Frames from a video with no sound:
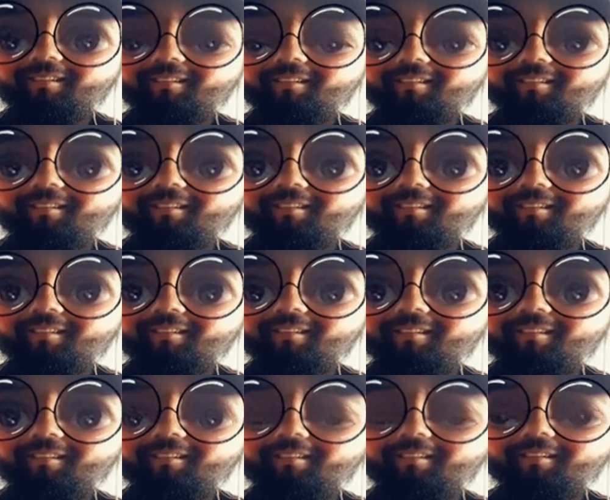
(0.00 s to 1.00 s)

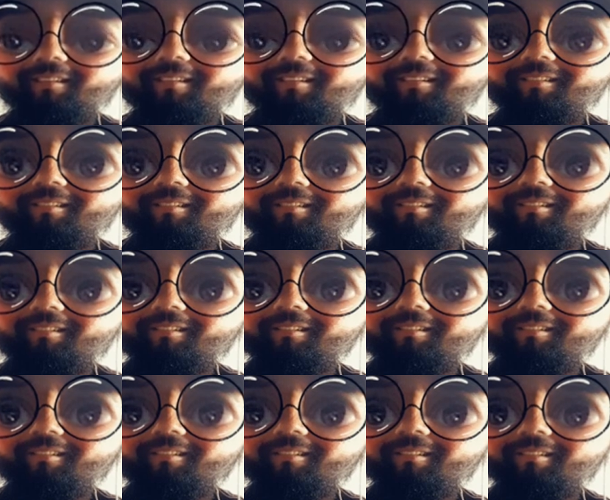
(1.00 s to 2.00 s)

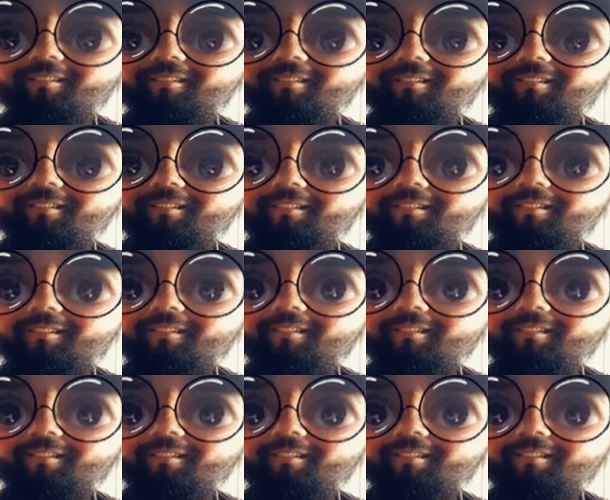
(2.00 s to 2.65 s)
The person shown says nothing.